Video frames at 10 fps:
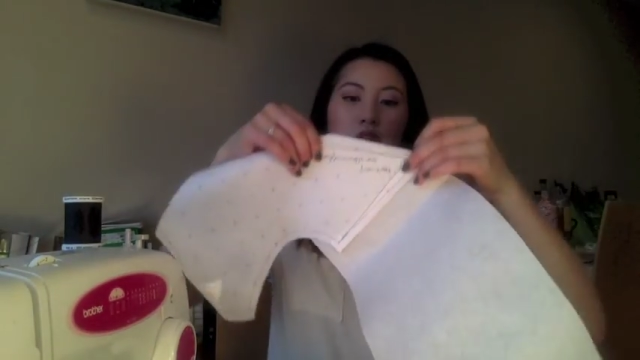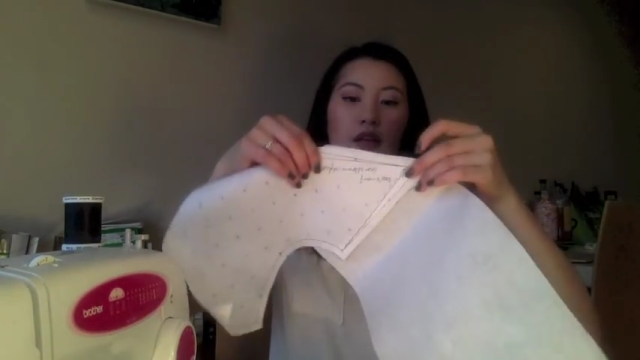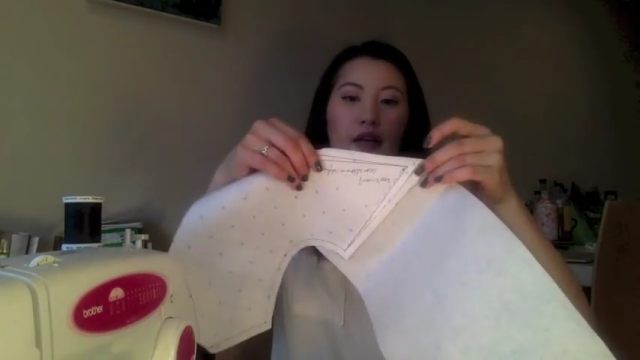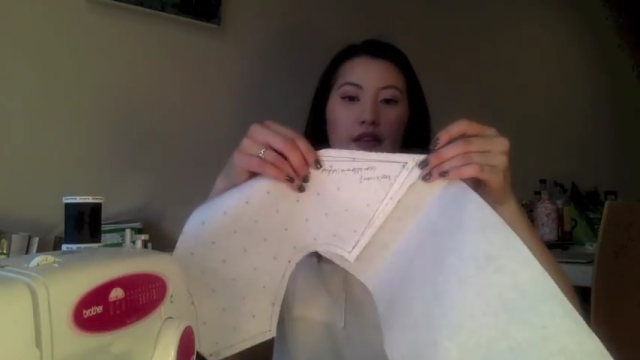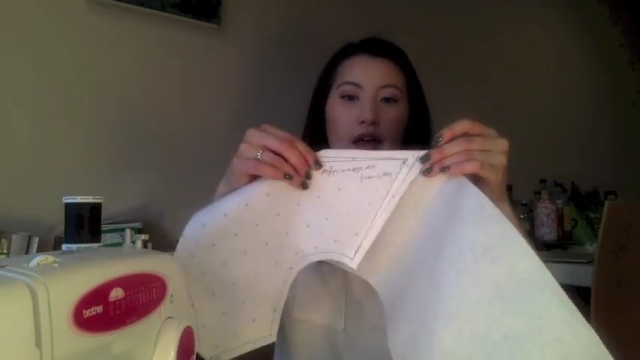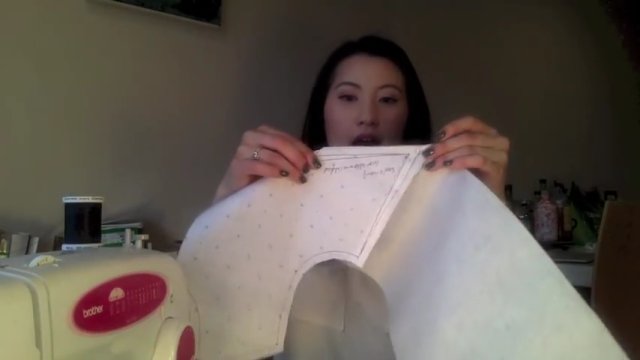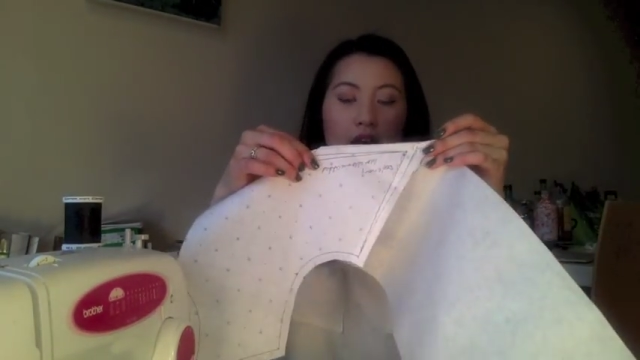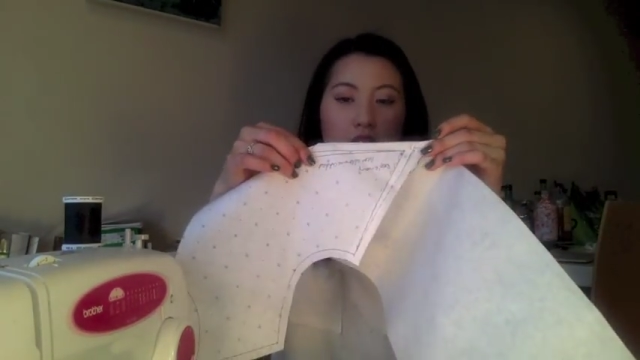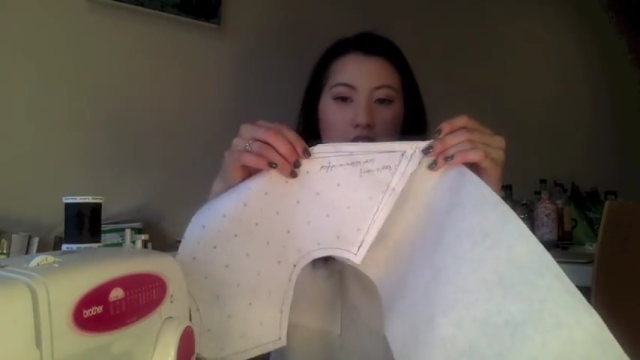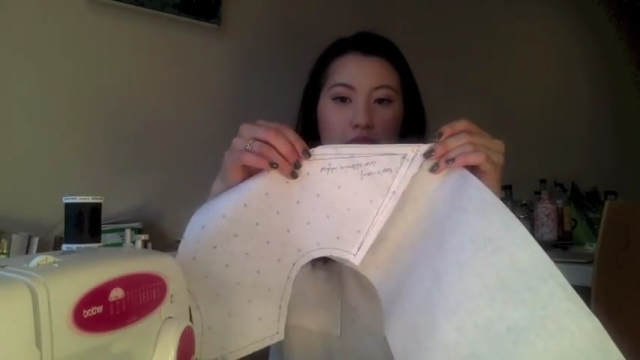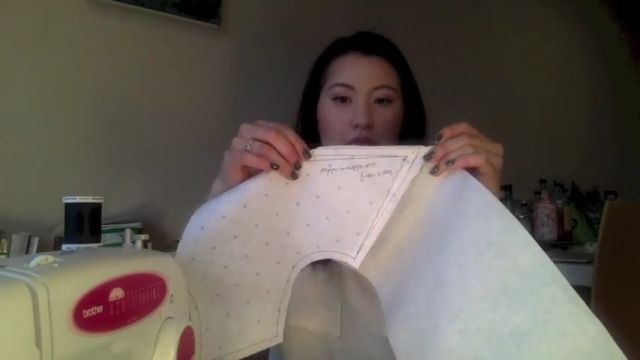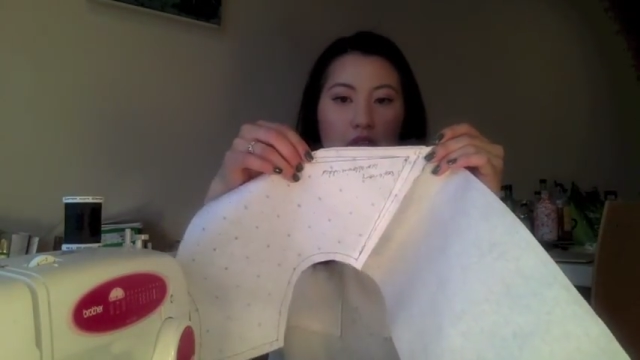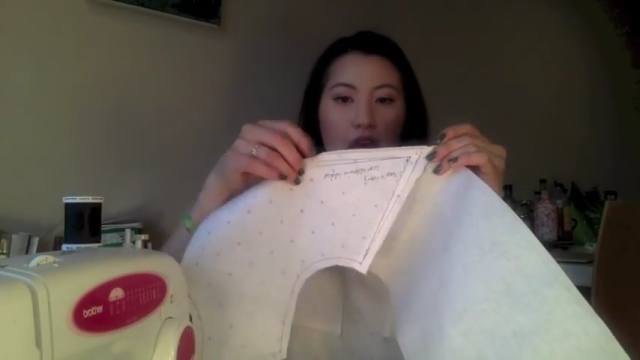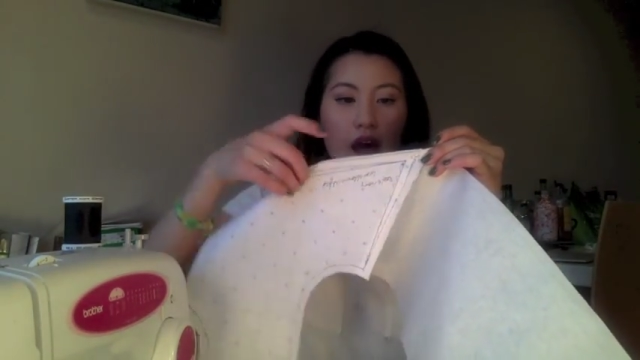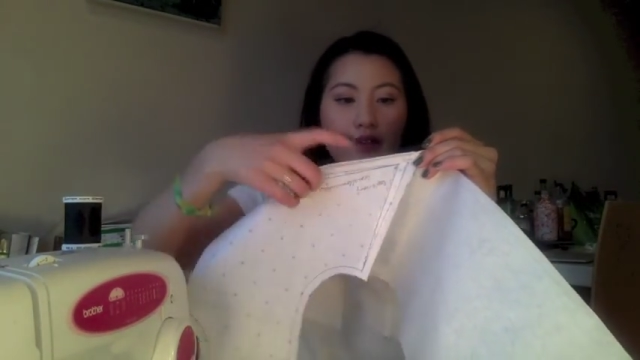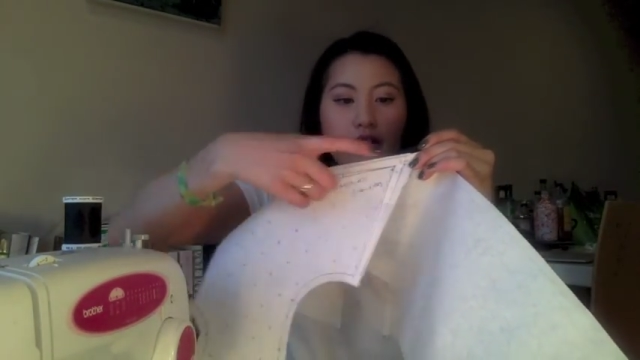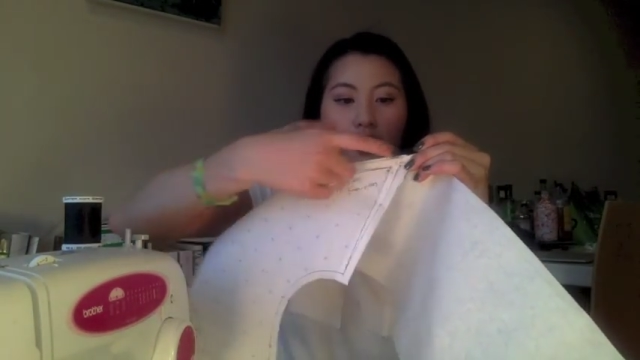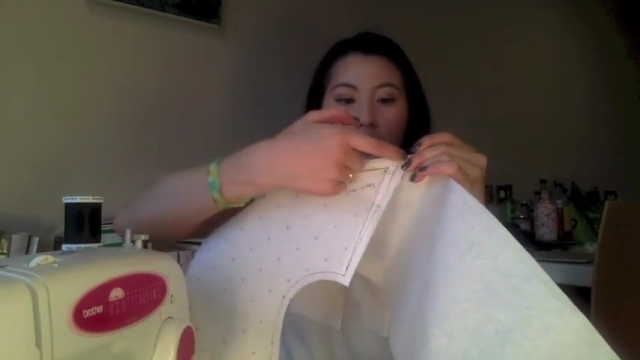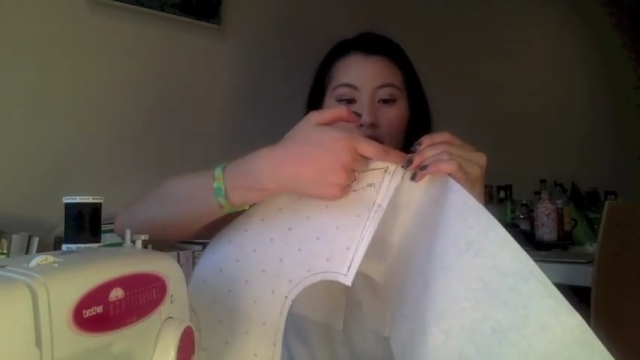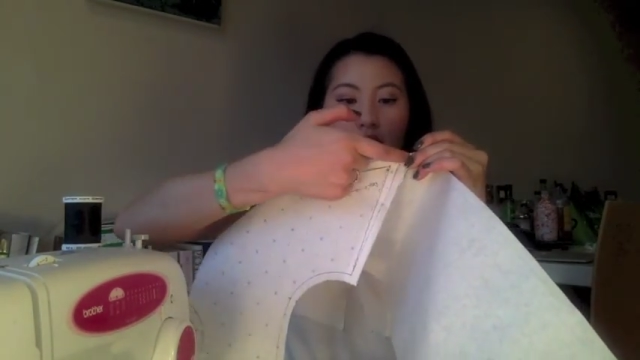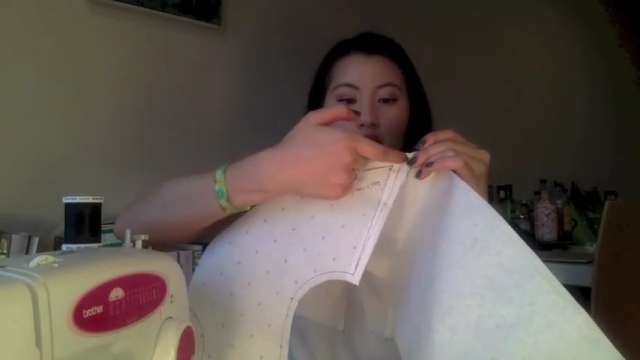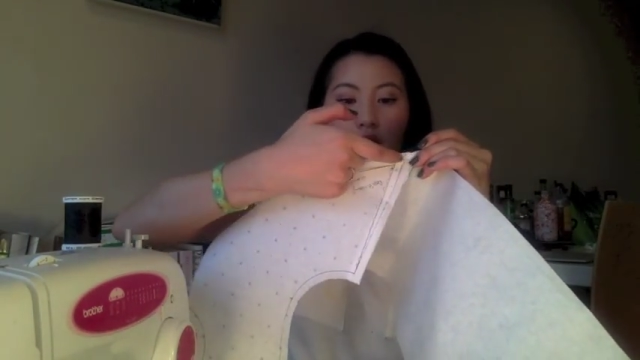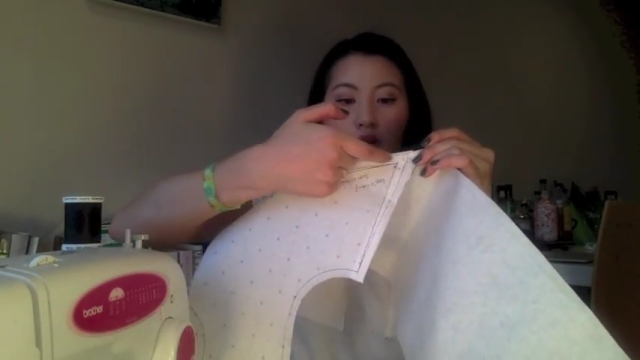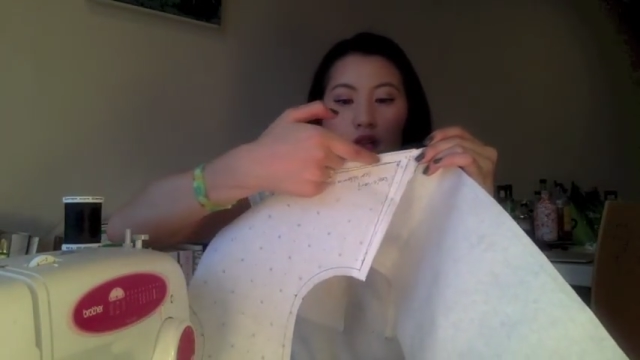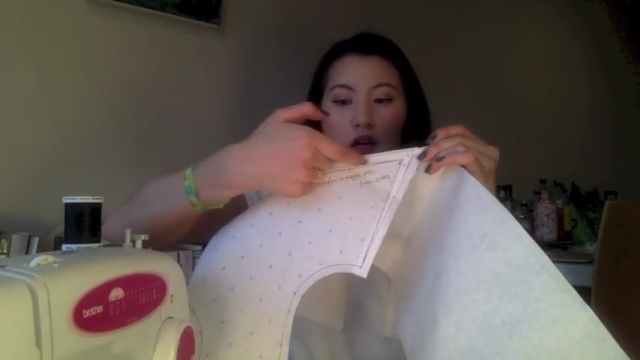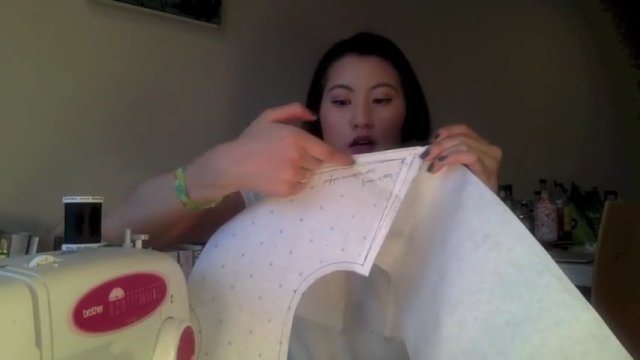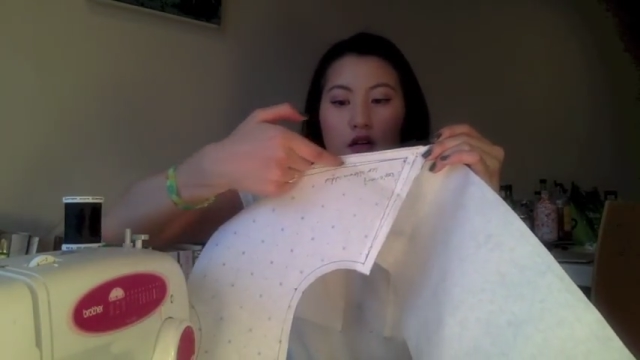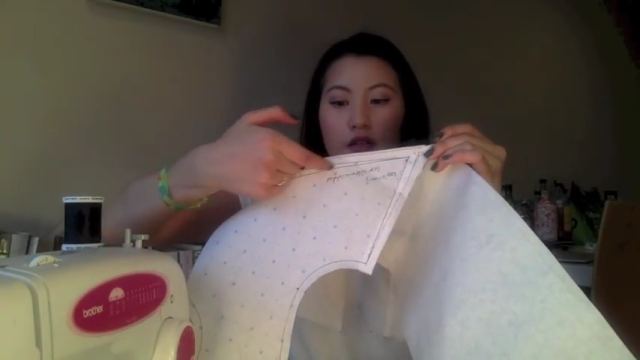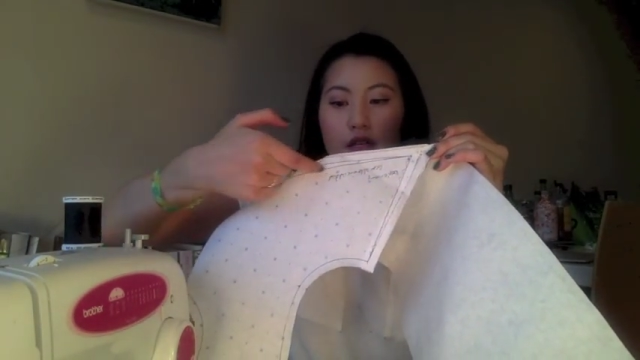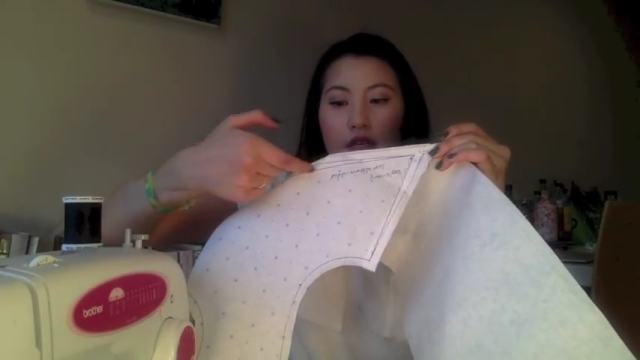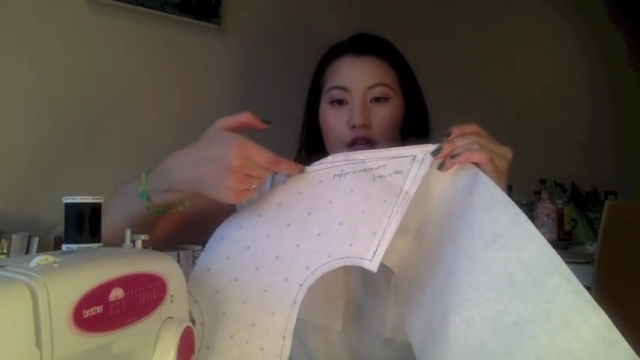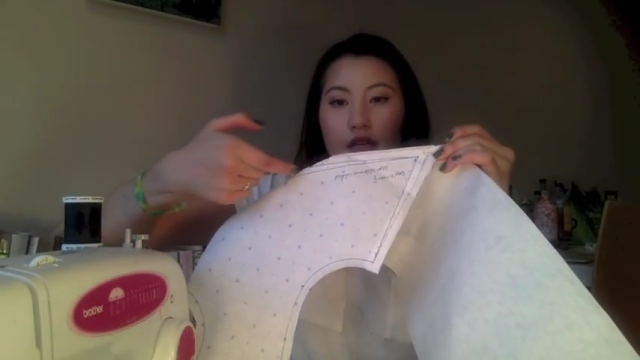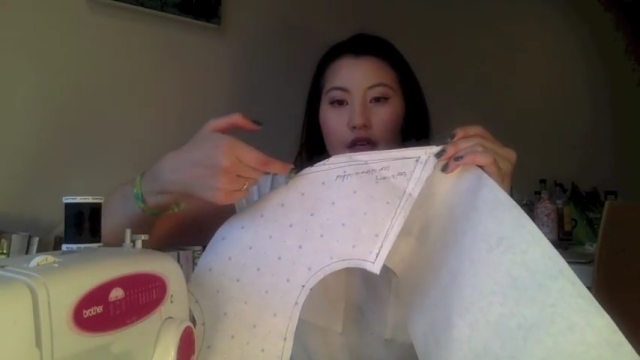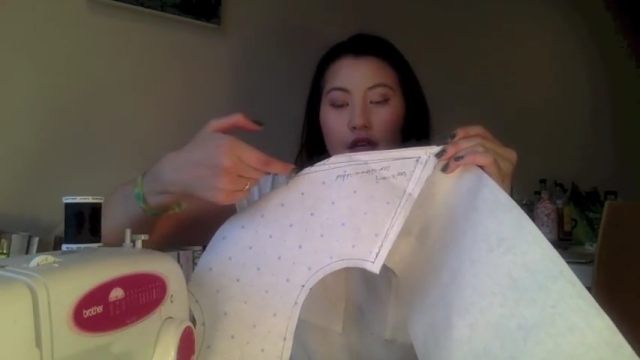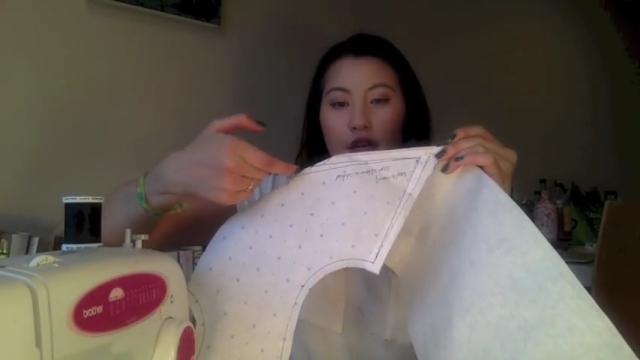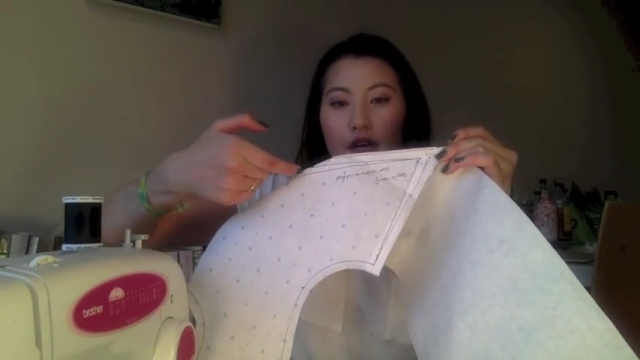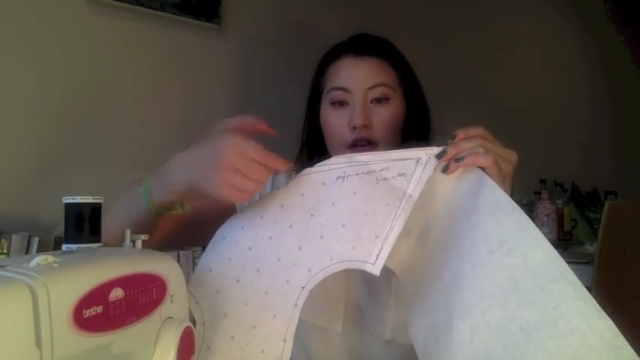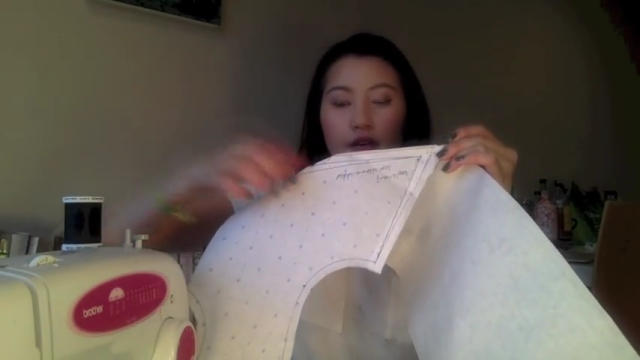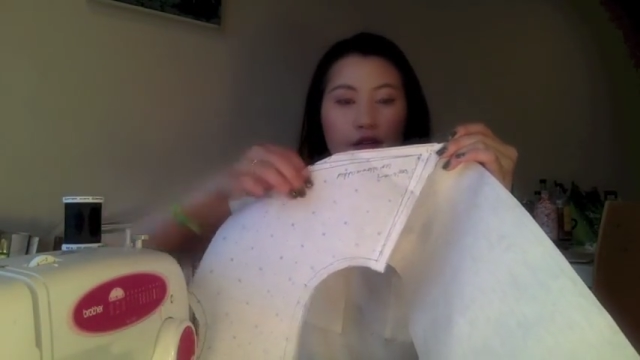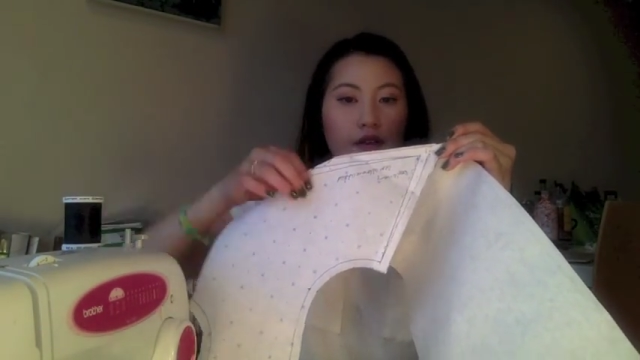Like that. And then I sew along here.